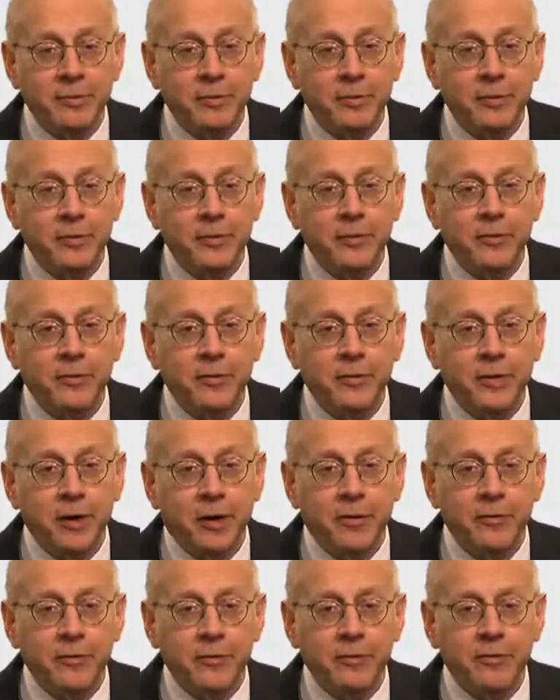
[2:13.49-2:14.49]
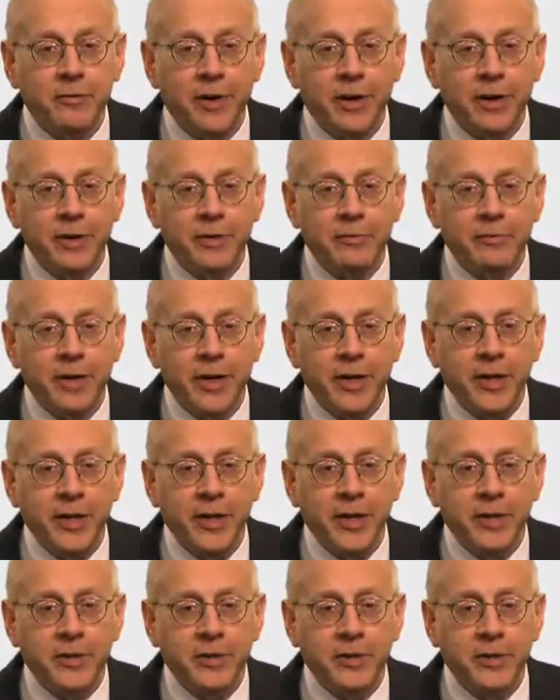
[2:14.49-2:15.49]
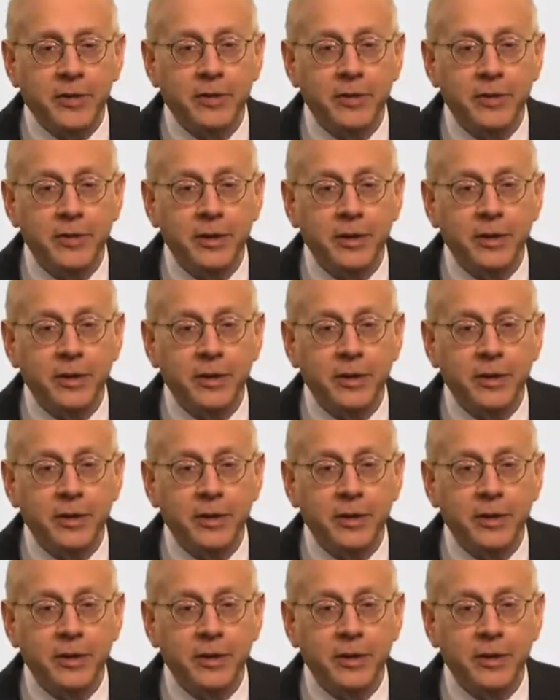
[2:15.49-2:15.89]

produces ultraviolet radiation